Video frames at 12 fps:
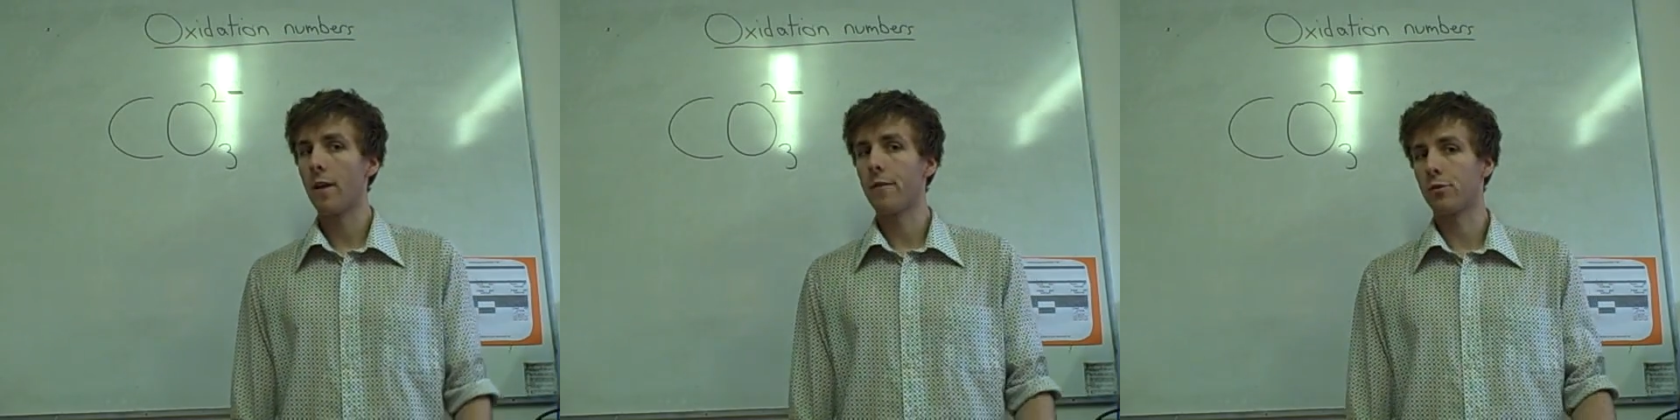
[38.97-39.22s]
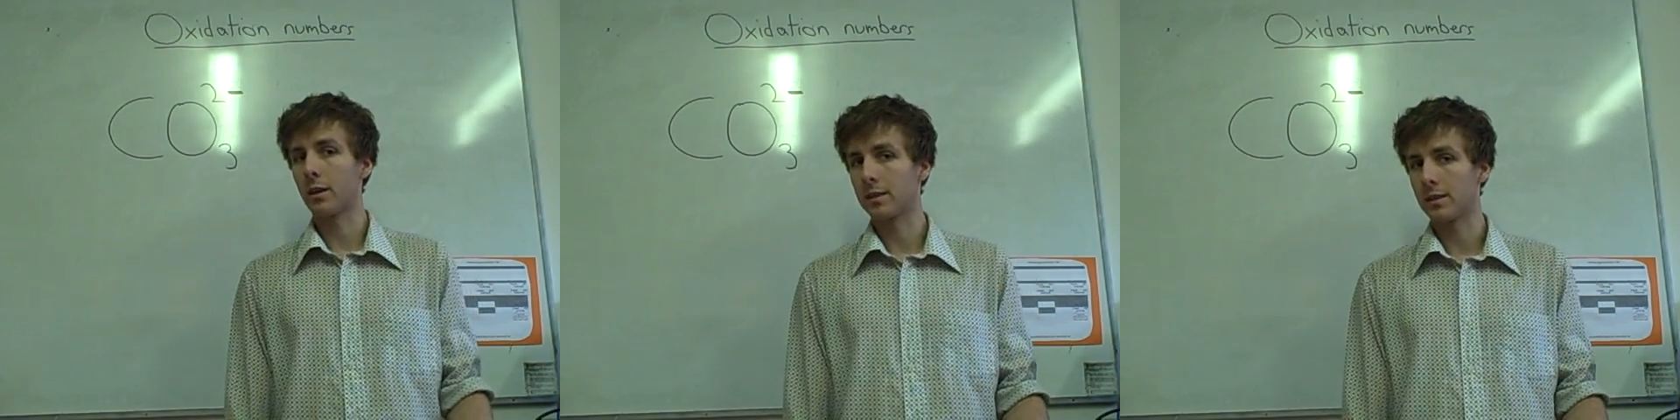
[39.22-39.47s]

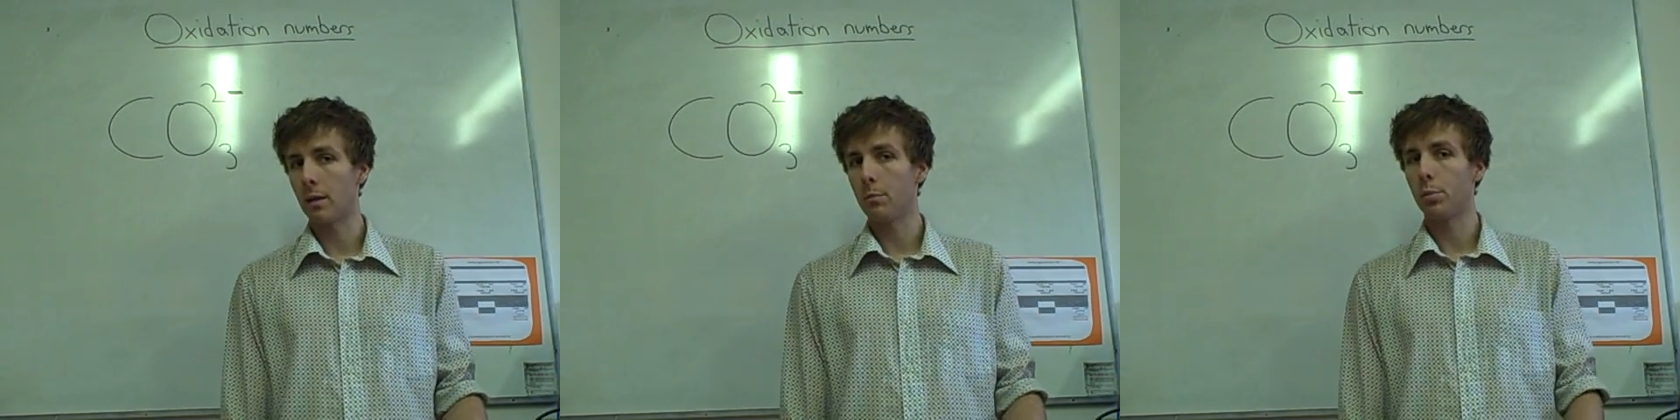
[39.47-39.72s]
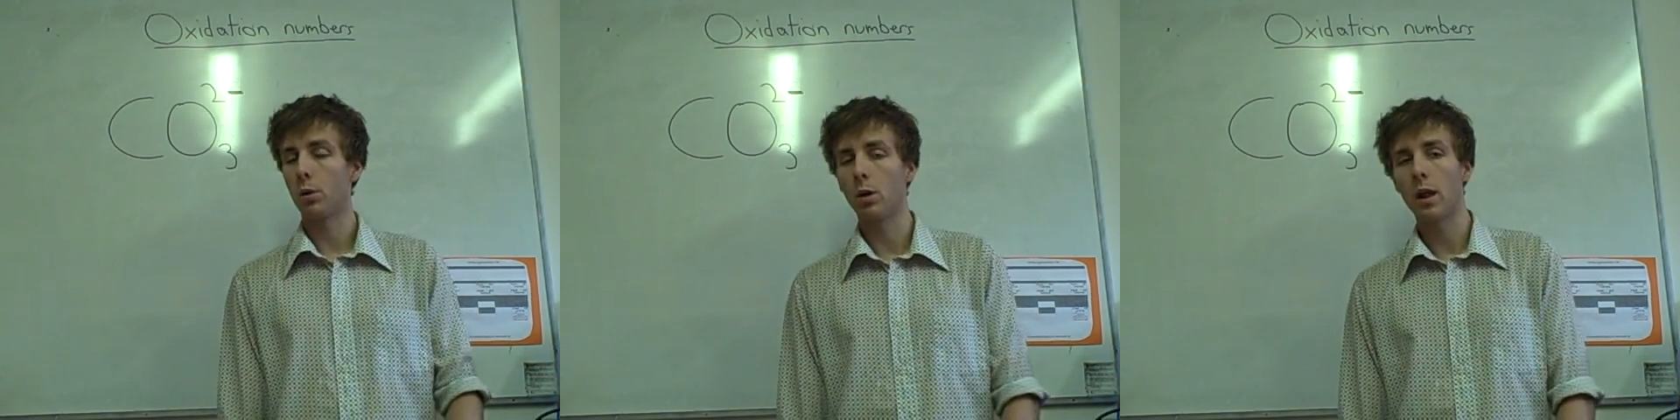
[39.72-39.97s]
For
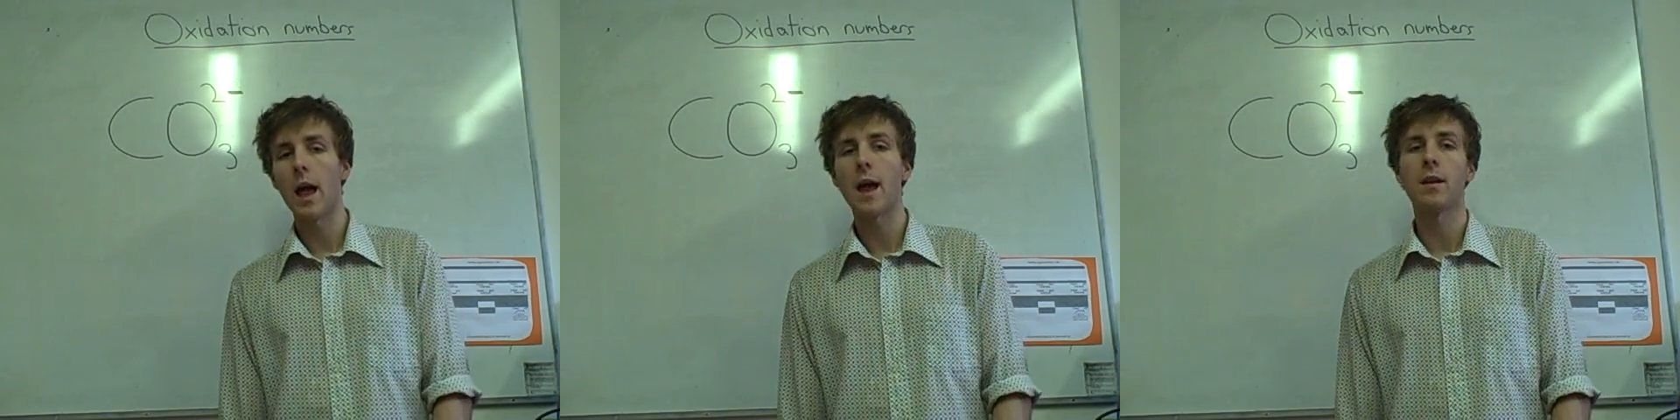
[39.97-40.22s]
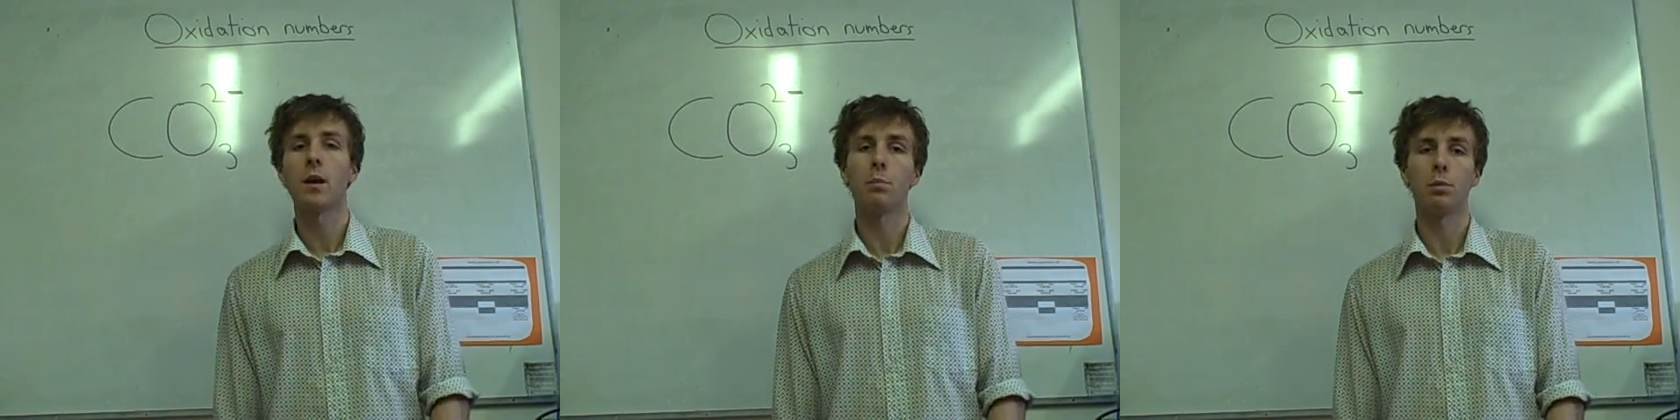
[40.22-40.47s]
example,
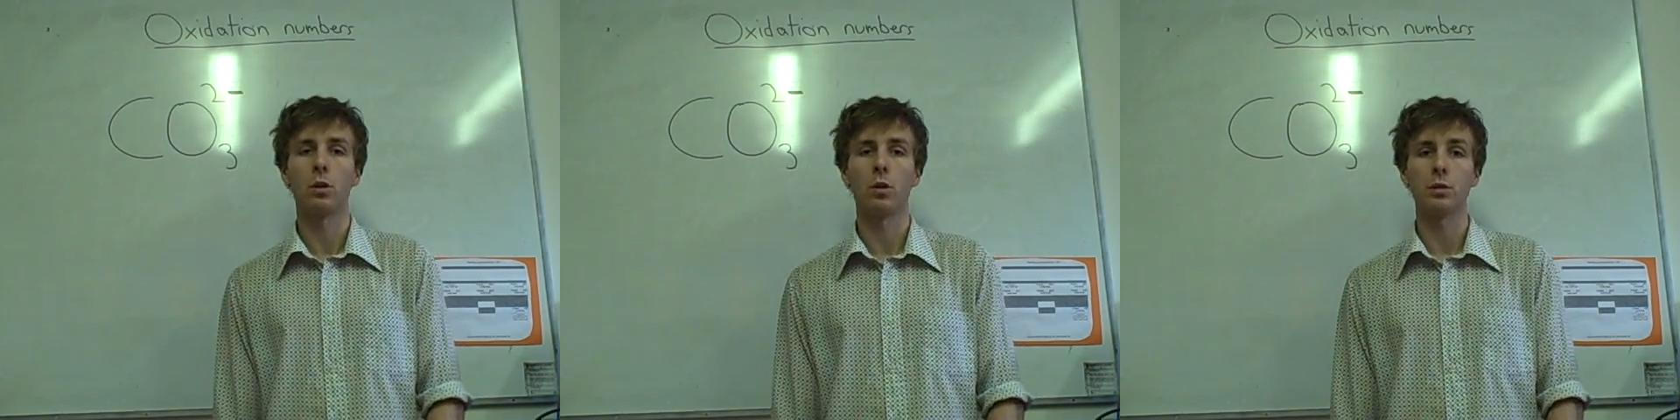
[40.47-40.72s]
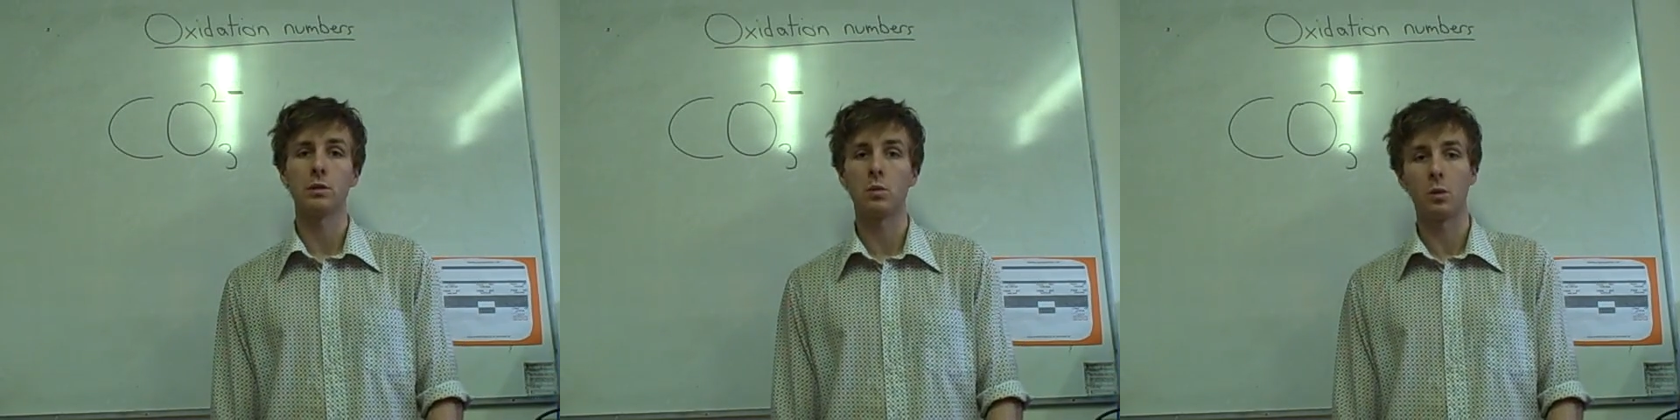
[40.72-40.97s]
Na+
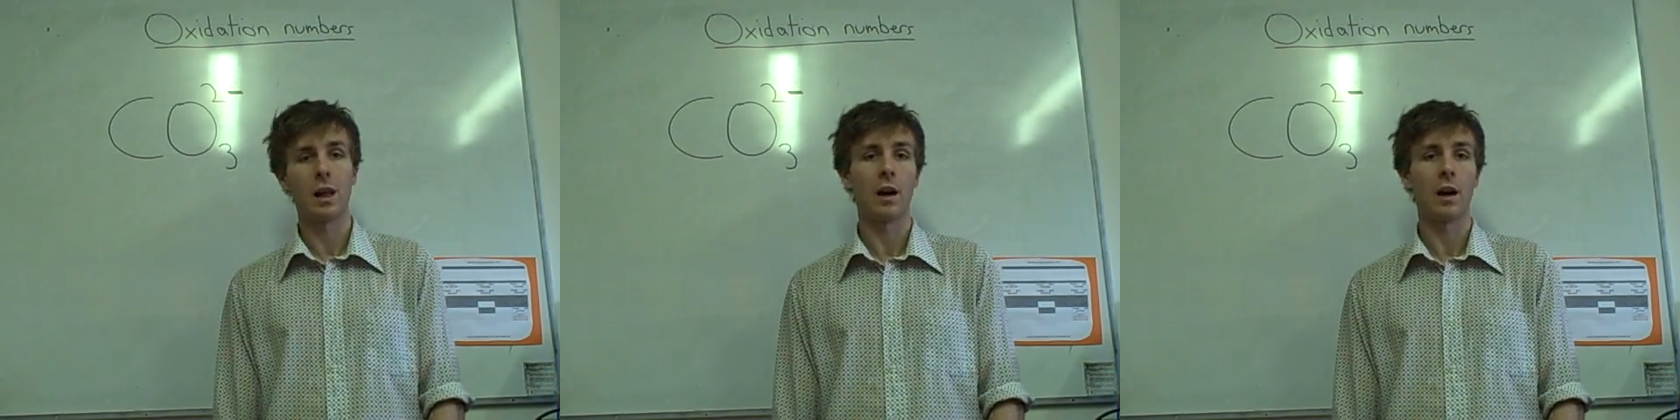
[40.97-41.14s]
will